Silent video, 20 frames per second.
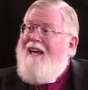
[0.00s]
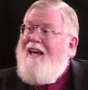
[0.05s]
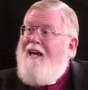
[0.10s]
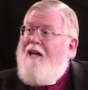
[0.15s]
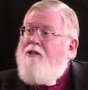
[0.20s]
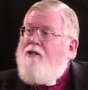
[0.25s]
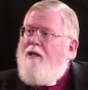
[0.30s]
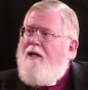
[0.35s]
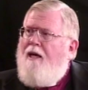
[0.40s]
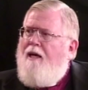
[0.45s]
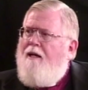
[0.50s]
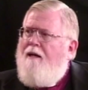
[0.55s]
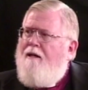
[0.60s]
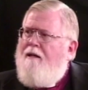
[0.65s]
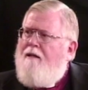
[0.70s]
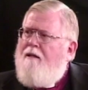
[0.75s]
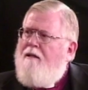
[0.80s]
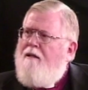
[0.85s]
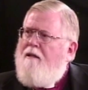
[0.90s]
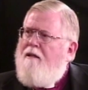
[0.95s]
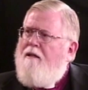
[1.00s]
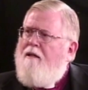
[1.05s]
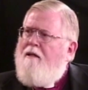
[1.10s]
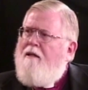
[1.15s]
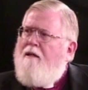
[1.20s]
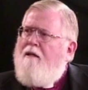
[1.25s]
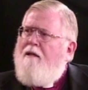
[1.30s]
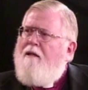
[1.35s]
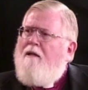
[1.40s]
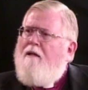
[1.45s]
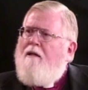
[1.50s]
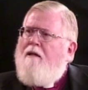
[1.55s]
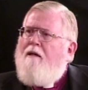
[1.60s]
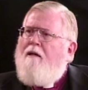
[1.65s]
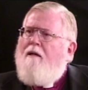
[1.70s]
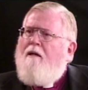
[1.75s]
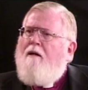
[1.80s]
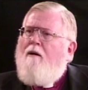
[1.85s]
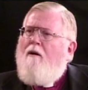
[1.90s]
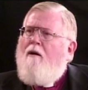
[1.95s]
educated,
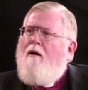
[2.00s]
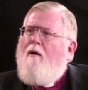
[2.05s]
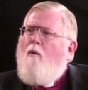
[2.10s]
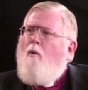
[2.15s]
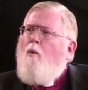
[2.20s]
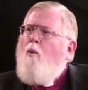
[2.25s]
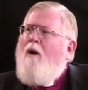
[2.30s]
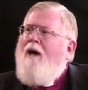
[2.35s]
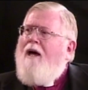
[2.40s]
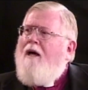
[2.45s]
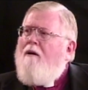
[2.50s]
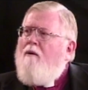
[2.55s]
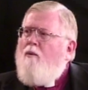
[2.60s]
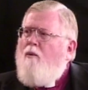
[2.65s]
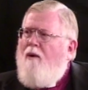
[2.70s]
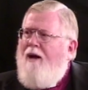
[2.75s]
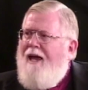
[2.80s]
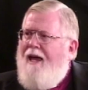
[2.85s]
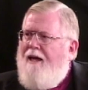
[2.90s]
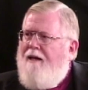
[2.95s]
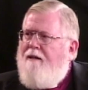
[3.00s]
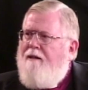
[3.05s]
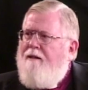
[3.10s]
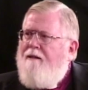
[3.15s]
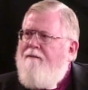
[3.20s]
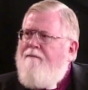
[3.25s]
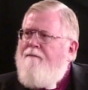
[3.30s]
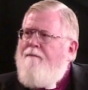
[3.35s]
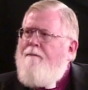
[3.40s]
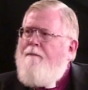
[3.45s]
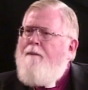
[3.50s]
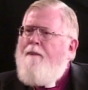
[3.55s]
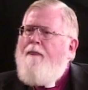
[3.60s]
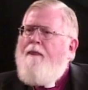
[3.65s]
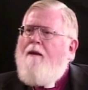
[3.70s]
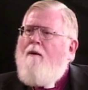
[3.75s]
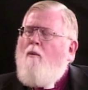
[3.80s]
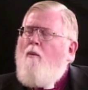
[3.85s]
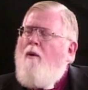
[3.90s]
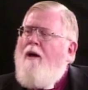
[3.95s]
well-read,
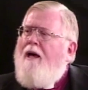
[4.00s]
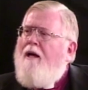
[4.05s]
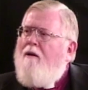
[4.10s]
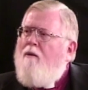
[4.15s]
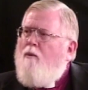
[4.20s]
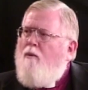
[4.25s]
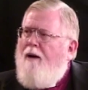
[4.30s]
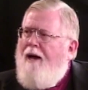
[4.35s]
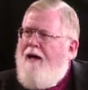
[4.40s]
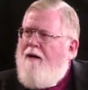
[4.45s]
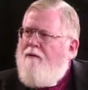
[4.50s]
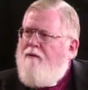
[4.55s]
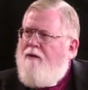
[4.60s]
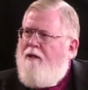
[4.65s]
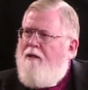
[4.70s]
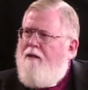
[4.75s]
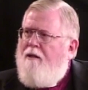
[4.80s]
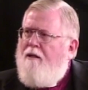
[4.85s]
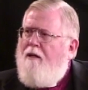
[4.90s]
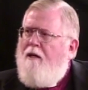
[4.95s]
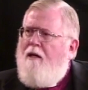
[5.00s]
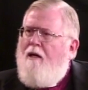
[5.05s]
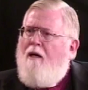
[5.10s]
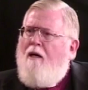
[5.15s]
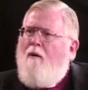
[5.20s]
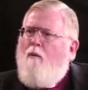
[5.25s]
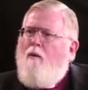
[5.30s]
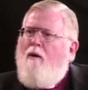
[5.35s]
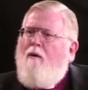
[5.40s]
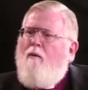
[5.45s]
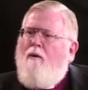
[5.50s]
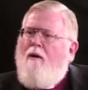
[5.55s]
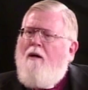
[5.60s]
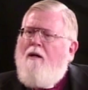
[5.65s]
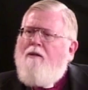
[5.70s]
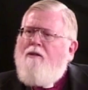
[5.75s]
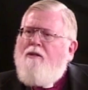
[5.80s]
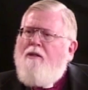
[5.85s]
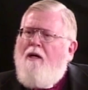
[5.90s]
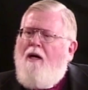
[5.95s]
well-rounded. We
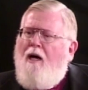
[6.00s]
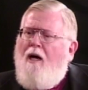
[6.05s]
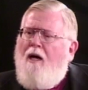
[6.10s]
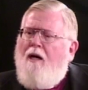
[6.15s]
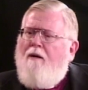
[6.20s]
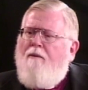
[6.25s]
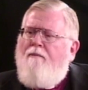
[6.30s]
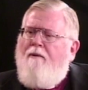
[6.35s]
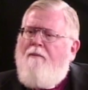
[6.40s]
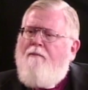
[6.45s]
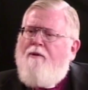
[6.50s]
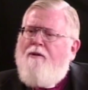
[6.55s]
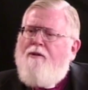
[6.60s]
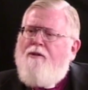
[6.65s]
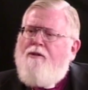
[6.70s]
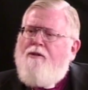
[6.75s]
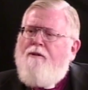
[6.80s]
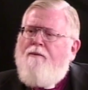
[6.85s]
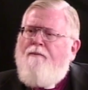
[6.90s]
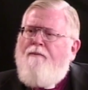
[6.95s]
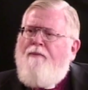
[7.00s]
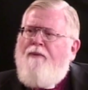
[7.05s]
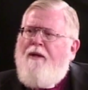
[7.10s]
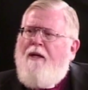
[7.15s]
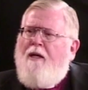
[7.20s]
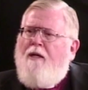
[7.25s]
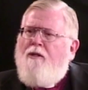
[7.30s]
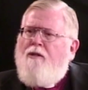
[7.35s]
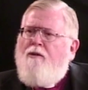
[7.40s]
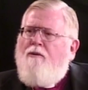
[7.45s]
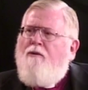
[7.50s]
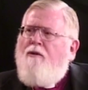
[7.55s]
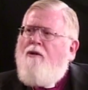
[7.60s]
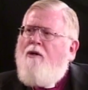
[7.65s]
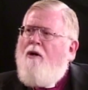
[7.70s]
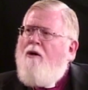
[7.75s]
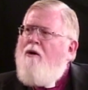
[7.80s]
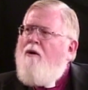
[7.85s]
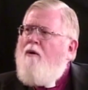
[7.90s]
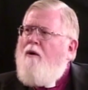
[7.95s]
want our members to
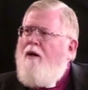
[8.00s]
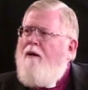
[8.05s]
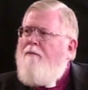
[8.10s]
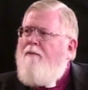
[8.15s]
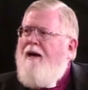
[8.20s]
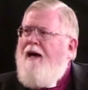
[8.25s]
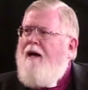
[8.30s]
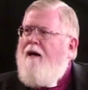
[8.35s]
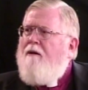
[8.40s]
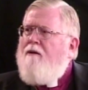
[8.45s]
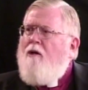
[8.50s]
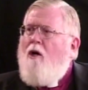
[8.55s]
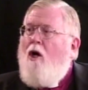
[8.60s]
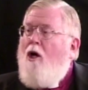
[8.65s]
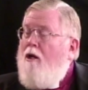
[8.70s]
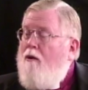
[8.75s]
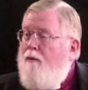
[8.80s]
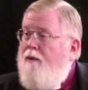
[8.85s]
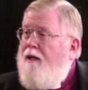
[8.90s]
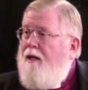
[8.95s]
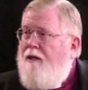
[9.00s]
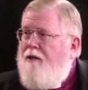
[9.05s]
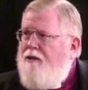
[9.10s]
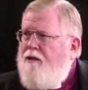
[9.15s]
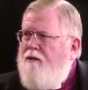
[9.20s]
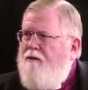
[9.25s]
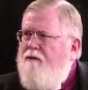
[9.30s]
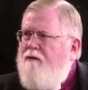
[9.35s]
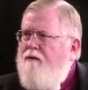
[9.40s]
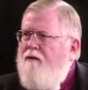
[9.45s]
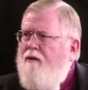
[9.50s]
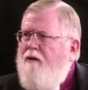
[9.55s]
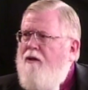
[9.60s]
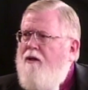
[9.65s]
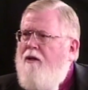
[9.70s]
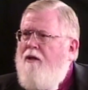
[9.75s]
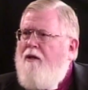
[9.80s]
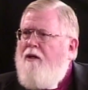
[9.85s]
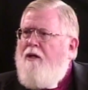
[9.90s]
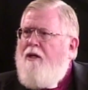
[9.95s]
know about all religions,
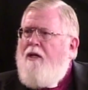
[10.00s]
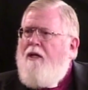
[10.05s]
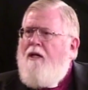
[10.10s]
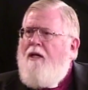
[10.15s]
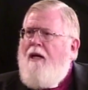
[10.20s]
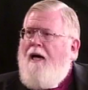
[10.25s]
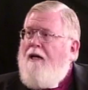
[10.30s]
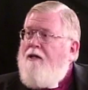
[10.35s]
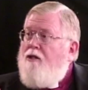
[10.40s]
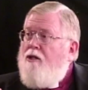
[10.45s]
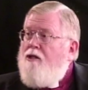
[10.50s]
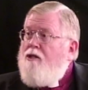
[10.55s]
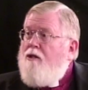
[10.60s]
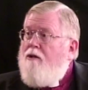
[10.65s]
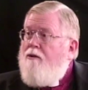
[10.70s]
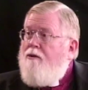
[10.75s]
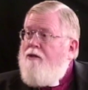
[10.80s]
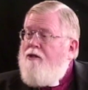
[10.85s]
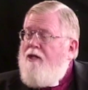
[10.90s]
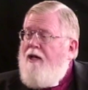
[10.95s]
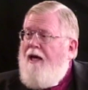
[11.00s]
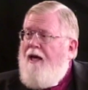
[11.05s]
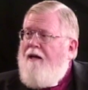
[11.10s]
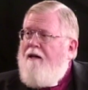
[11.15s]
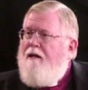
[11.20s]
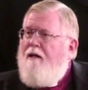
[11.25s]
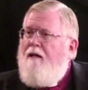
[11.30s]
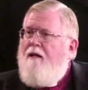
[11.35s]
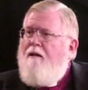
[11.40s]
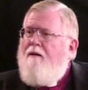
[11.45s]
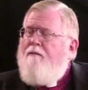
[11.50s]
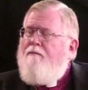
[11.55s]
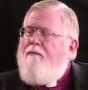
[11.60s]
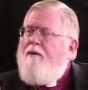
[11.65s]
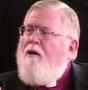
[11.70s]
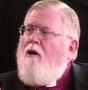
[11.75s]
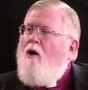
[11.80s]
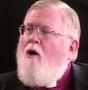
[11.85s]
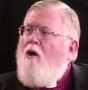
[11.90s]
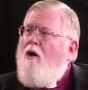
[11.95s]
not just Christianity,
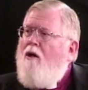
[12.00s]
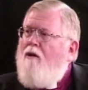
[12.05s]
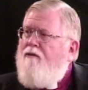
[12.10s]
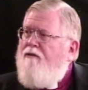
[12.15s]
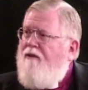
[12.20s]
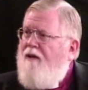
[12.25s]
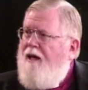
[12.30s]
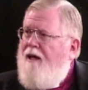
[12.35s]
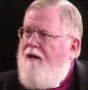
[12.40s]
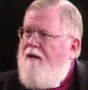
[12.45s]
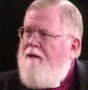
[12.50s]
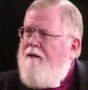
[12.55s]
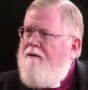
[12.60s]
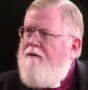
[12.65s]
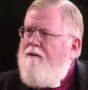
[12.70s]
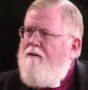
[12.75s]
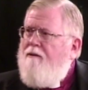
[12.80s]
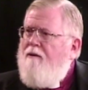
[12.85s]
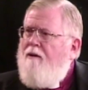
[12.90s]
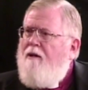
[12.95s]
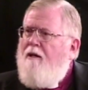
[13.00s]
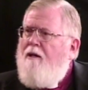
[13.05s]
but all faiths.